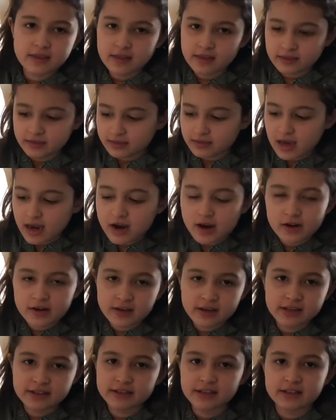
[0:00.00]
there
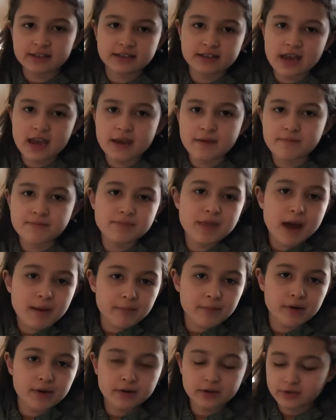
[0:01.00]
is the same
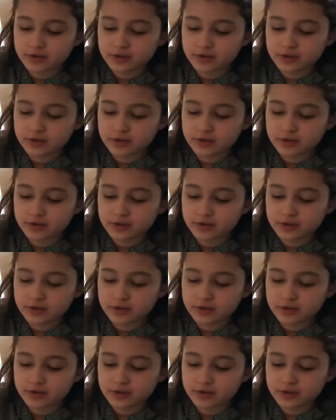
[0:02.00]
number.